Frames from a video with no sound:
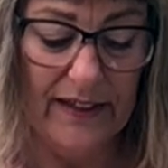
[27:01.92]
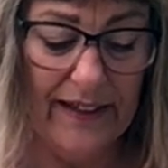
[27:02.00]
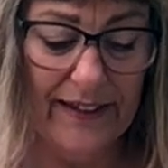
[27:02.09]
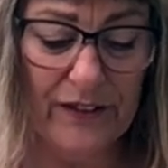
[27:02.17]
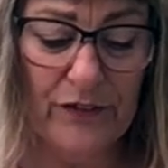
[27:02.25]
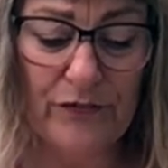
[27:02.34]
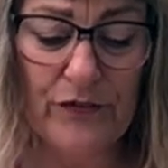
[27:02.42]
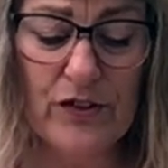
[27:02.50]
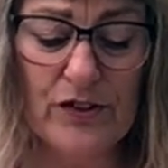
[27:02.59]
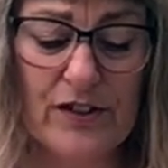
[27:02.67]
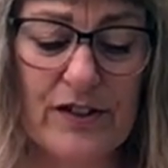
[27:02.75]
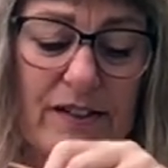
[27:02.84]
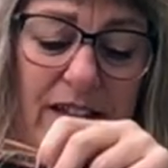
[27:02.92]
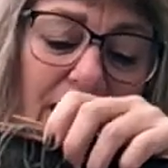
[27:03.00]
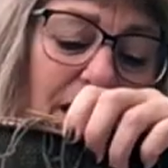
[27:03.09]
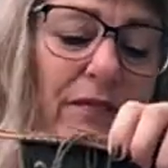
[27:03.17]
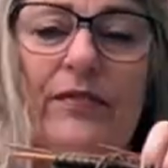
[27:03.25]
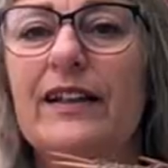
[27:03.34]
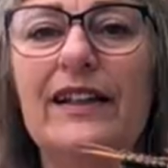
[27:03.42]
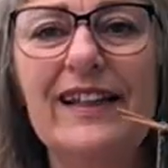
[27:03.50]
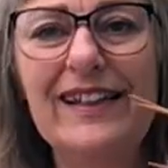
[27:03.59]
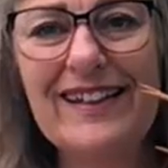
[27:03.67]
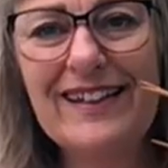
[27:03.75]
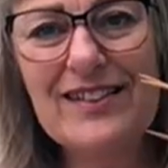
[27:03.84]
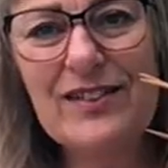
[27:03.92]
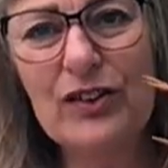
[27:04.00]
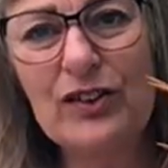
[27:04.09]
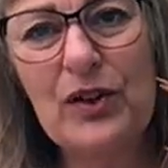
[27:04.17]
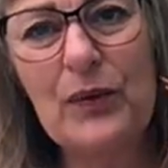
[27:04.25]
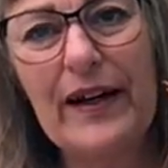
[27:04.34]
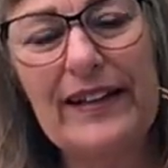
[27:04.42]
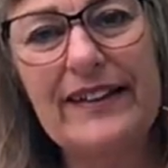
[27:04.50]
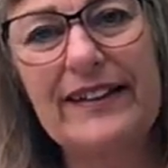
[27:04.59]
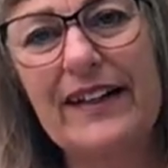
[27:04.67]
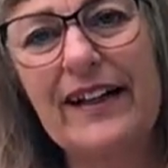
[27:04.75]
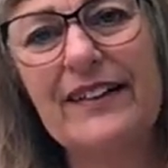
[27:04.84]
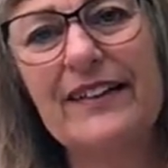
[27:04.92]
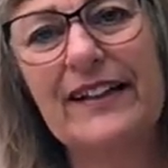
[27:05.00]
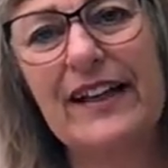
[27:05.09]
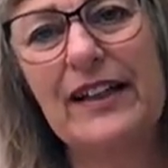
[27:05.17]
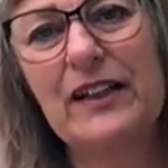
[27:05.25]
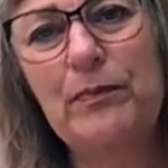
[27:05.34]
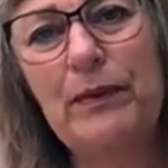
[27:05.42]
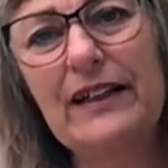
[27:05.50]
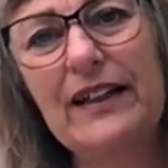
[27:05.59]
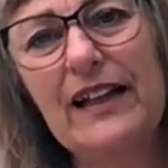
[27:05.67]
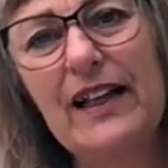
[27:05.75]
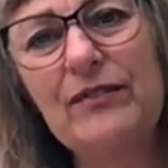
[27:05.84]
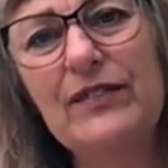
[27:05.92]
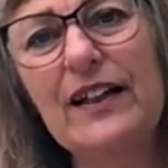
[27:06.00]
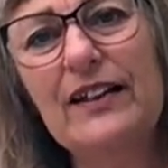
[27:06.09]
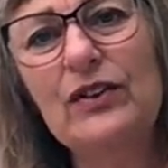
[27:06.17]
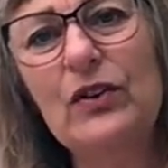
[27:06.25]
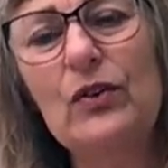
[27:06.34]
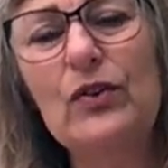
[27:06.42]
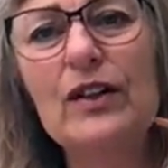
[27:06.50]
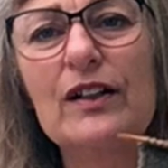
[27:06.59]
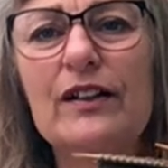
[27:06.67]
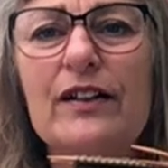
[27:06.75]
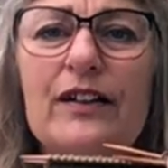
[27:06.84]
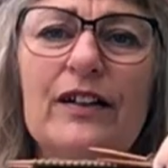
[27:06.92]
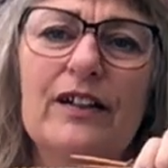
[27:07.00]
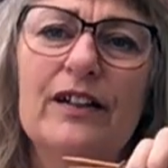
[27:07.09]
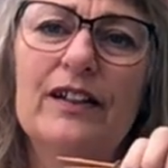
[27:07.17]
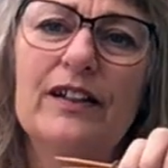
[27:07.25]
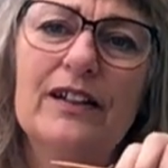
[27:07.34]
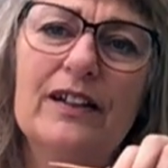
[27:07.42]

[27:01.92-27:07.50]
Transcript: And the first sleeve, it's not quite done yet, but I have done all the